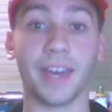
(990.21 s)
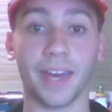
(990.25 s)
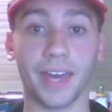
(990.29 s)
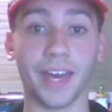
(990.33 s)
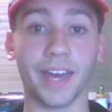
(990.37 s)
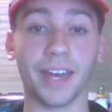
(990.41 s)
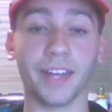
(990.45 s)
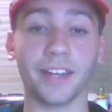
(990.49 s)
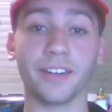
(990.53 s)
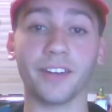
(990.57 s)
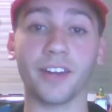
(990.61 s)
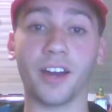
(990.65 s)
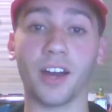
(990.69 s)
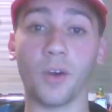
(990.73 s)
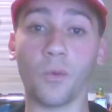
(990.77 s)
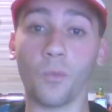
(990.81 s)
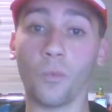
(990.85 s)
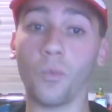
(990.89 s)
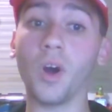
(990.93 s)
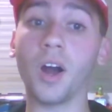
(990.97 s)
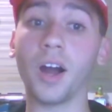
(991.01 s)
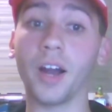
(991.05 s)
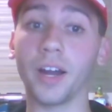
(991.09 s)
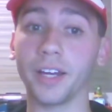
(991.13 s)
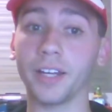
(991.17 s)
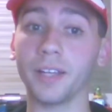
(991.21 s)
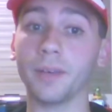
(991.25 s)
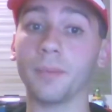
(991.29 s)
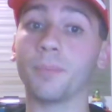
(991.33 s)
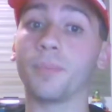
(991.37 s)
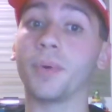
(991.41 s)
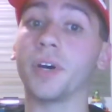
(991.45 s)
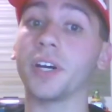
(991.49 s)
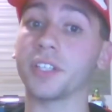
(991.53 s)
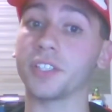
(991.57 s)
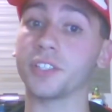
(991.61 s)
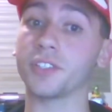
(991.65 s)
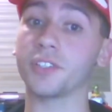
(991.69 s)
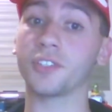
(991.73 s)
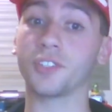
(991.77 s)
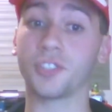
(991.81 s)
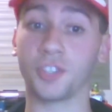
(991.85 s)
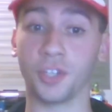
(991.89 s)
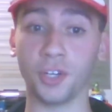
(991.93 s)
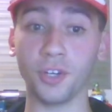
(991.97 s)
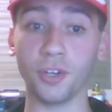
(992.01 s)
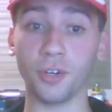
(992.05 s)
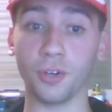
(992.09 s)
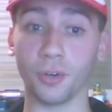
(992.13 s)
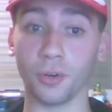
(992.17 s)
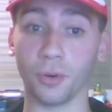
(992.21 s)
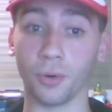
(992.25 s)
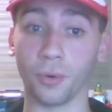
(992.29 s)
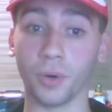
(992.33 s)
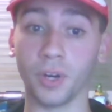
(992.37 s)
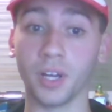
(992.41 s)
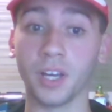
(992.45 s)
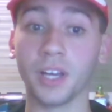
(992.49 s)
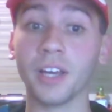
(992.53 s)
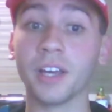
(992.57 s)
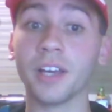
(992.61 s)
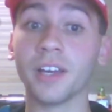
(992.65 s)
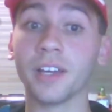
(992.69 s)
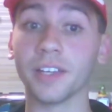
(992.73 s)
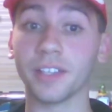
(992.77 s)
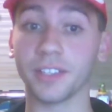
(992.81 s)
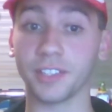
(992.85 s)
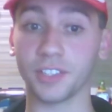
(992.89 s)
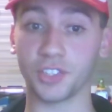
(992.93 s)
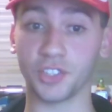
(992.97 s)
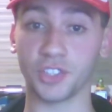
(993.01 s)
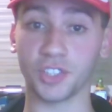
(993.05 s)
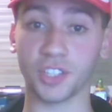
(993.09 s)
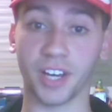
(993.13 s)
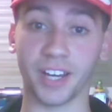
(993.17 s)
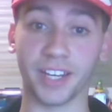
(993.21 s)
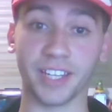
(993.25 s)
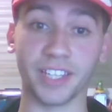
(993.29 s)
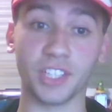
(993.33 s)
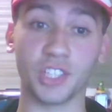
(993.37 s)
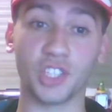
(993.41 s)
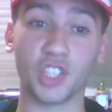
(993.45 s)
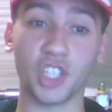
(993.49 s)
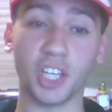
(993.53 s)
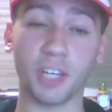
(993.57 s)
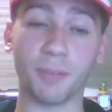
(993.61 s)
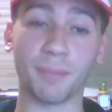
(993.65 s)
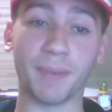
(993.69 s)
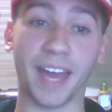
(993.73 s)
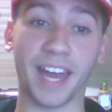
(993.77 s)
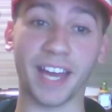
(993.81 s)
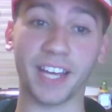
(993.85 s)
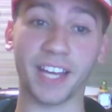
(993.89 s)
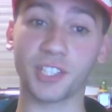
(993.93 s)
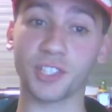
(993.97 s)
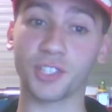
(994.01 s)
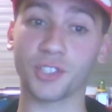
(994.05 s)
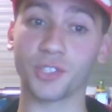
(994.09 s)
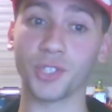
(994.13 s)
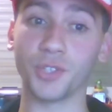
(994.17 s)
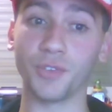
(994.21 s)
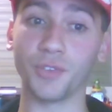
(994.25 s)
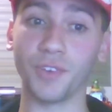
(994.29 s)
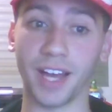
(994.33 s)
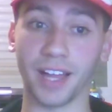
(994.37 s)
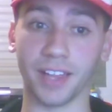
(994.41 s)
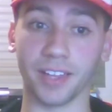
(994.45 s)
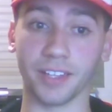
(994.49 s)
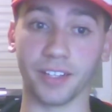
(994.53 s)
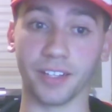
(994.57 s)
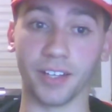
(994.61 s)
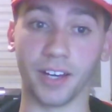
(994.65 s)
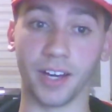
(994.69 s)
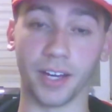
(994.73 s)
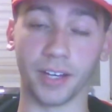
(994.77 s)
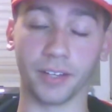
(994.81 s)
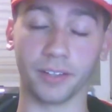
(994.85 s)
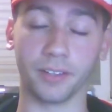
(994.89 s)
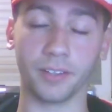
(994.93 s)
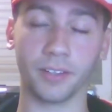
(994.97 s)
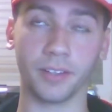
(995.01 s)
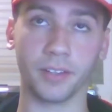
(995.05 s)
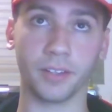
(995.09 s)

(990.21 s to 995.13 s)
and not one, but two Shiny G-Max Duraludon.